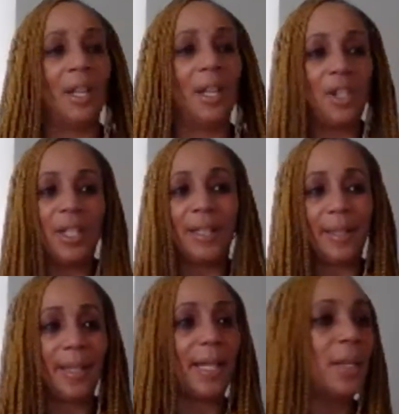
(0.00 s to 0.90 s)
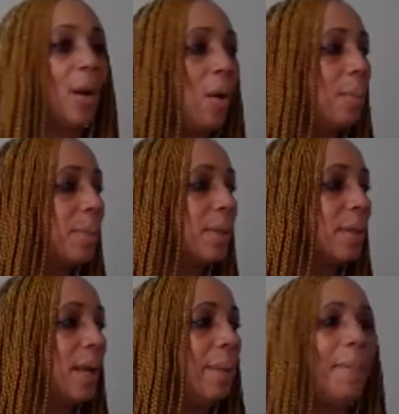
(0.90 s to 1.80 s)
she doesn't need hope.
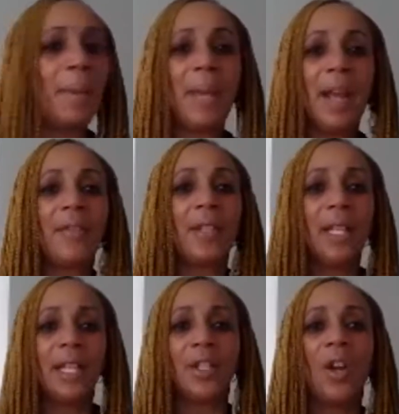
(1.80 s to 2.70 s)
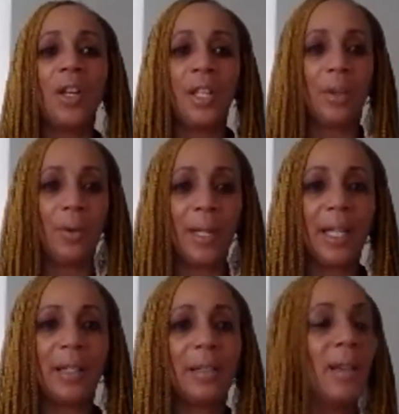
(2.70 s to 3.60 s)
Maybe everything is
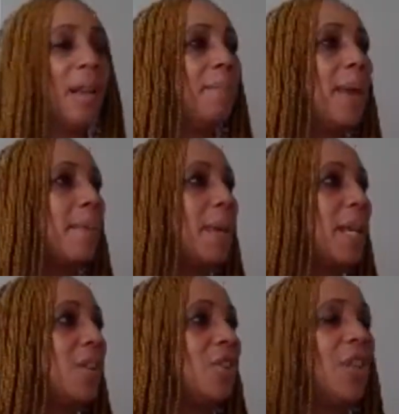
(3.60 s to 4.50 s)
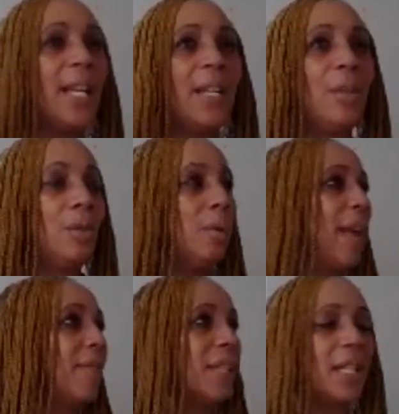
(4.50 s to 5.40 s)
hunky-dory. Maybe she can do
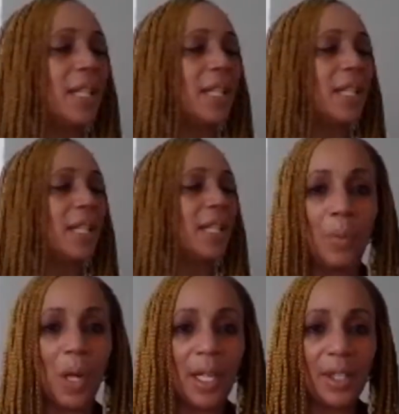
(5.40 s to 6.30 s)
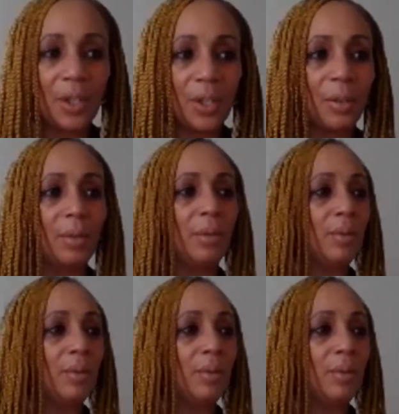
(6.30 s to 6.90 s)
everything she ever wanted